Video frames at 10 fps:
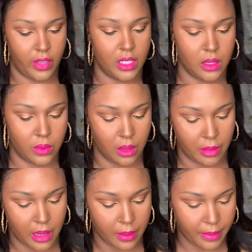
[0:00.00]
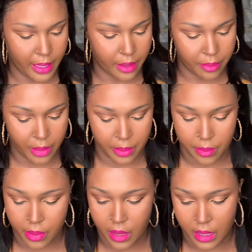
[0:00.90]
face with my matte Prep
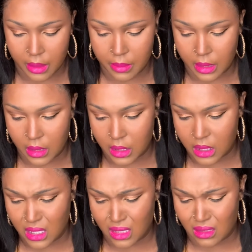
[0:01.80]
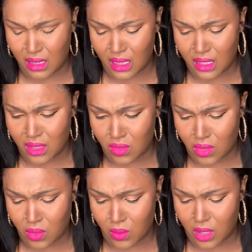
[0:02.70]
and Prime, and this is, I think this was
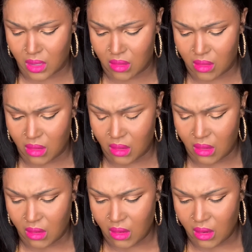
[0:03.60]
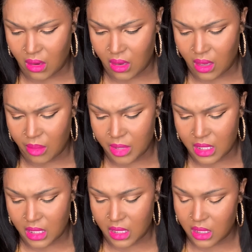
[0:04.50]
one. Let me
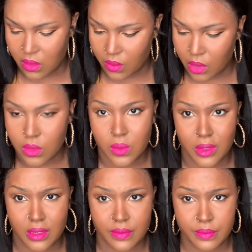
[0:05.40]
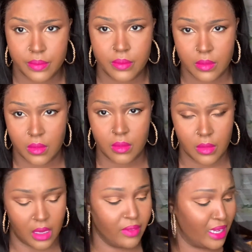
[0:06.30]
see, it's the rose one.
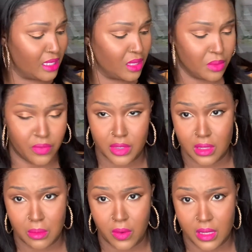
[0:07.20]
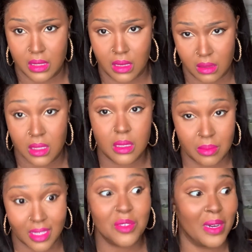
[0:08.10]
I've had this one for
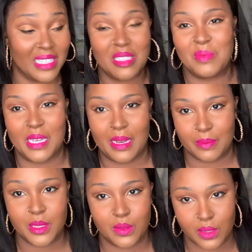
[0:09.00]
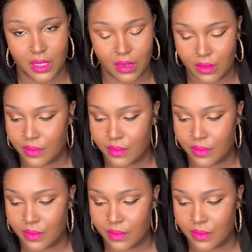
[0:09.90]
quite some time too. So.